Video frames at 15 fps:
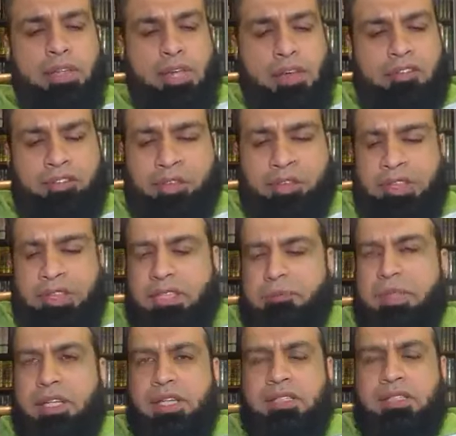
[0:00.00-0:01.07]
After
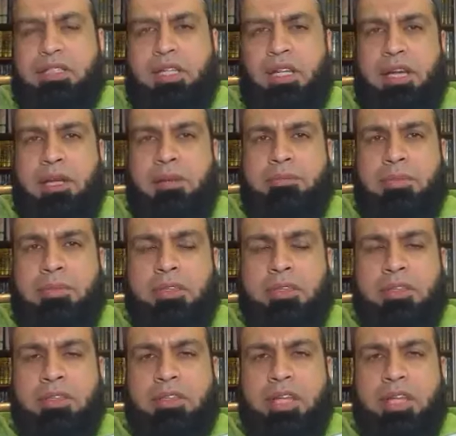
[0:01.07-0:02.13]
accepting Islam,
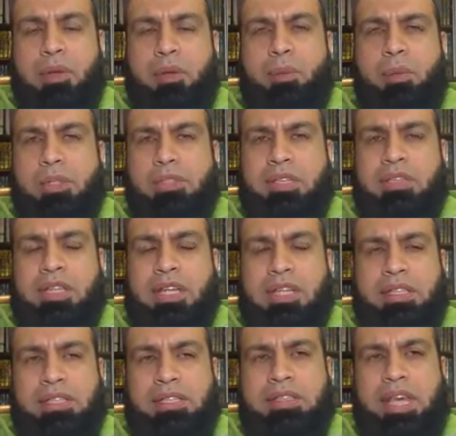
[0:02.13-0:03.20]
it wasn't
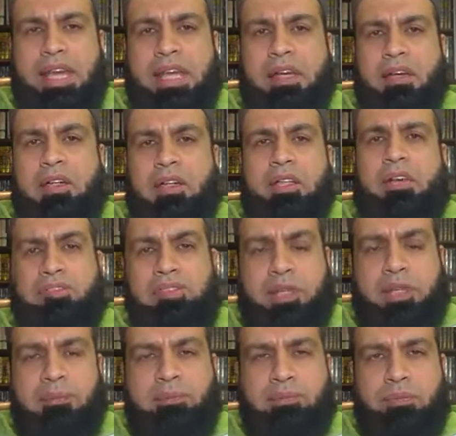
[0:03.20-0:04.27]
that his anger left
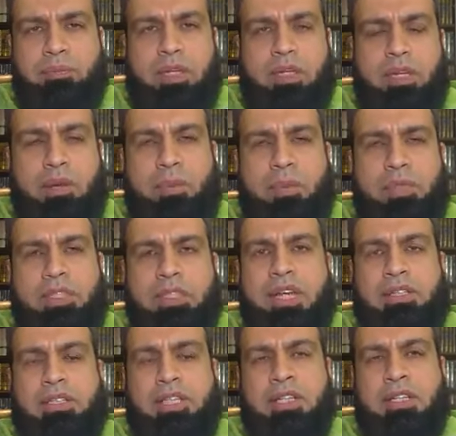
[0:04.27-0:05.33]
him. It wasn't
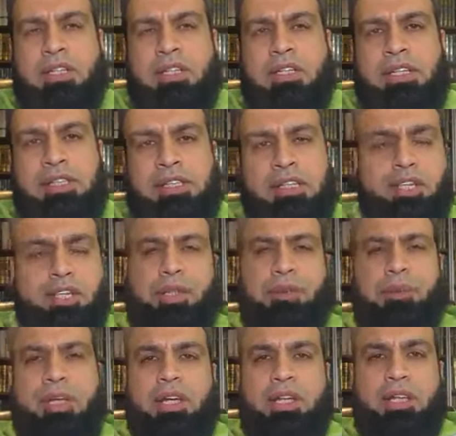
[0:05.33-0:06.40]
that he said,
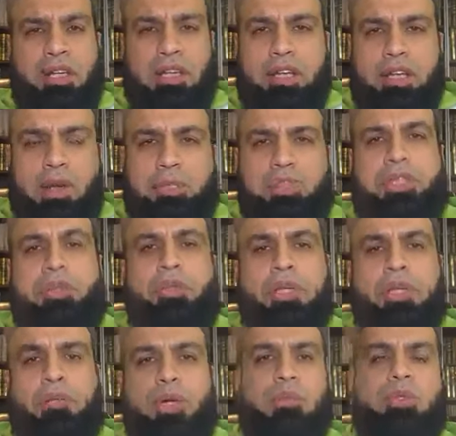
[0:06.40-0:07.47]
"Ashhadu an la ilaha illallah wa ashhadu
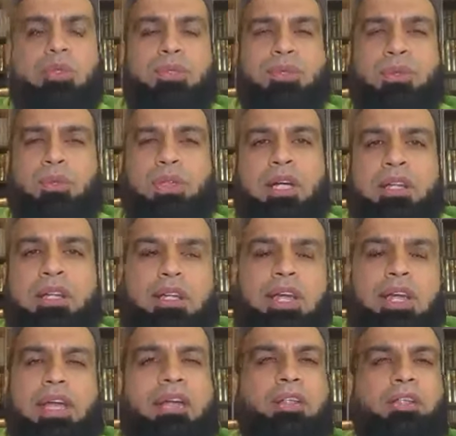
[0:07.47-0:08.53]
anna Muhammadur Rasulullah," and
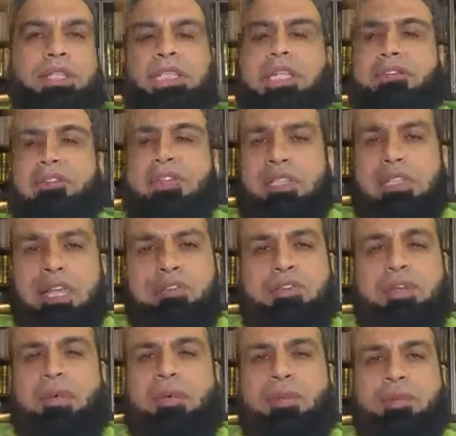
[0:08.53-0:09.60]
the anger just left his life.
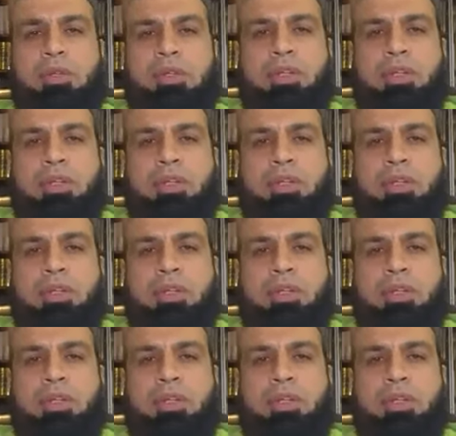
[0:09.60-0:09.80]
No.